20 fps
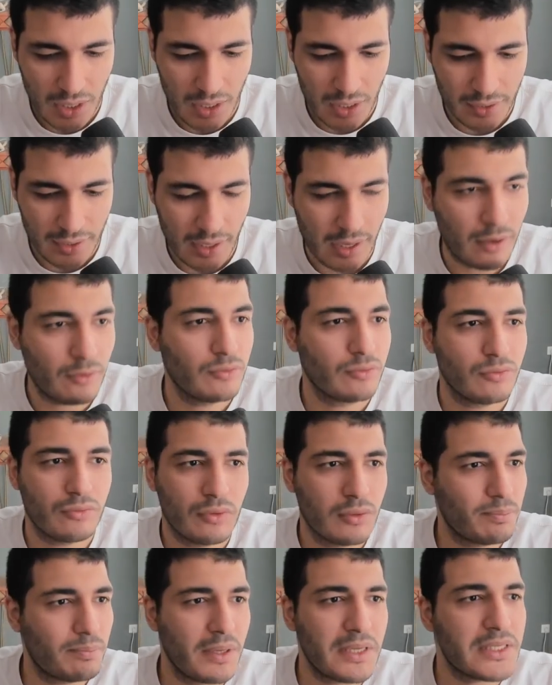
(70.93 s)
and how
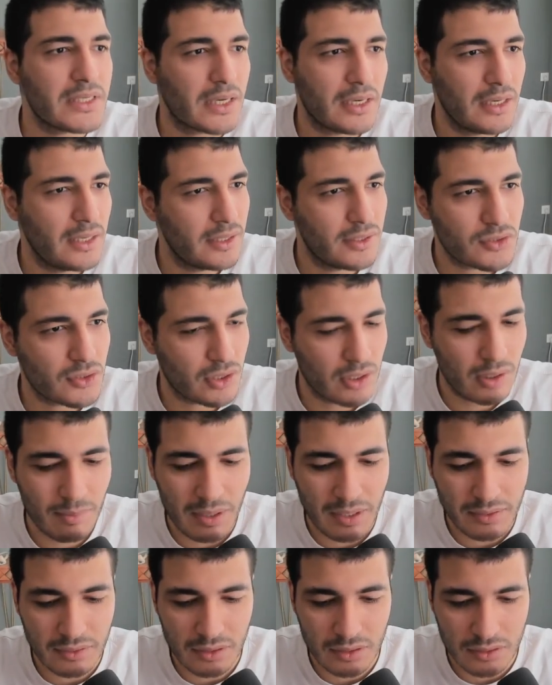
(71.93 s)
basically Instagram
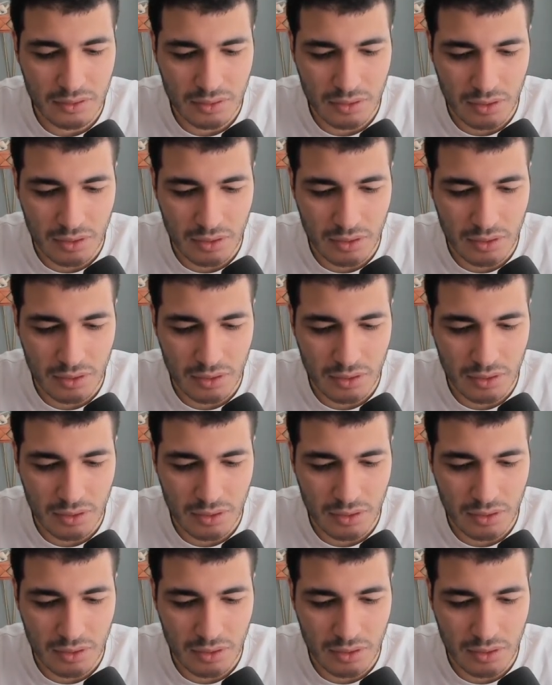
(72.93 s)
handle